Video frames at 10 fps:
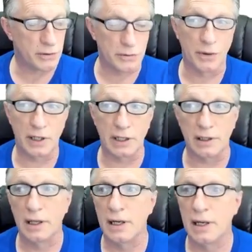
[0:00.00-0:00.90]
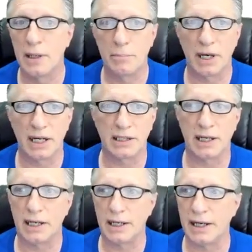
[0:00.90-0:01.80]
you through it. But
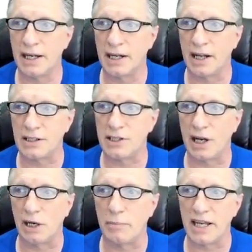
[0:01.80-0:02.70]
in a nutshell,